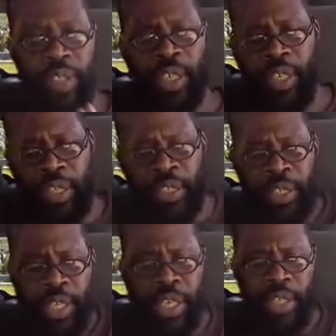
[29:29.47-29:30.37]
They're going to,
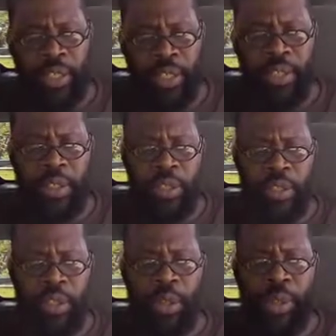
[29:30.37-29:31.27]
they're going to
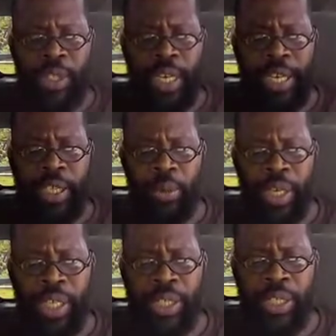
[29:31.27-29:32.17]
do exactly
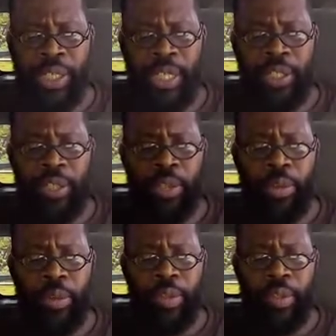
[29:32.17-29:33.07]
what he said to do.